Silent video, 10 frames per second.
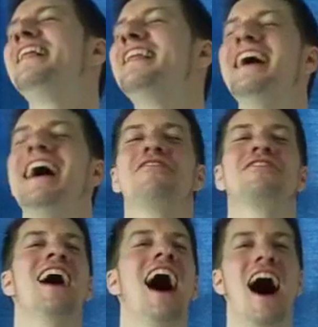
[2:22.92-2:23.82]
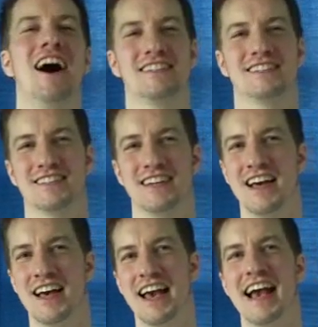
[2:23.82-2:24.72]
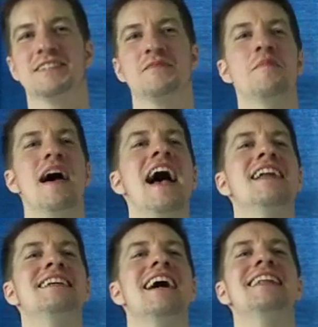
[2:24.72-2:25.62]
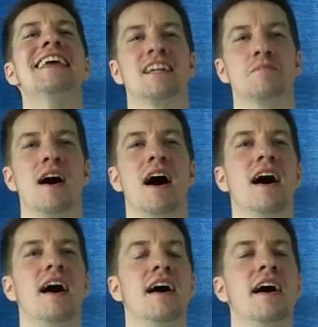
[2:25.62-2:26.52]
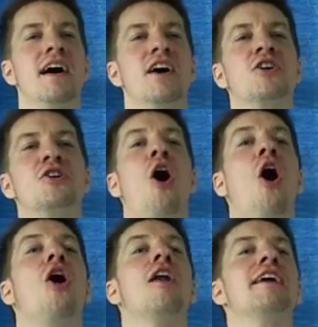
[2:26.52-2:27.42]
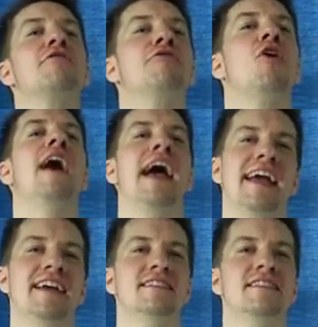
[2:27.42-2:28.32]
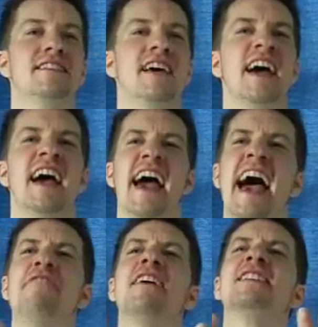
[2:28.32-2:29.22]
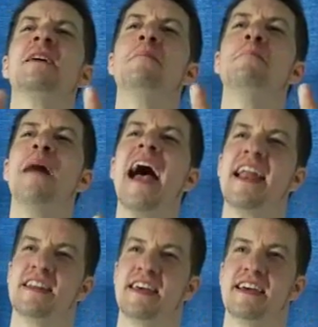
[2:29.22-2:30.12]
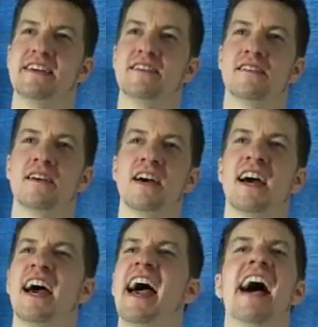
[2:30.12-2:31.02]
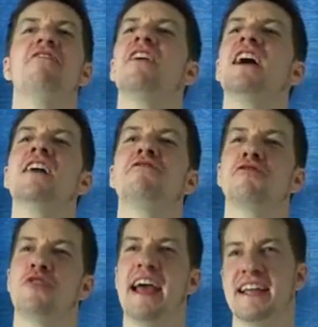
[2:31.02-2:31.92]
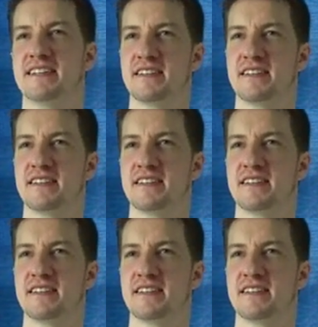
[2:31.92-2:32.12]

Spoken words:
Laughed hard at man the enigma, calling for aid, ever demanding, ever afraid.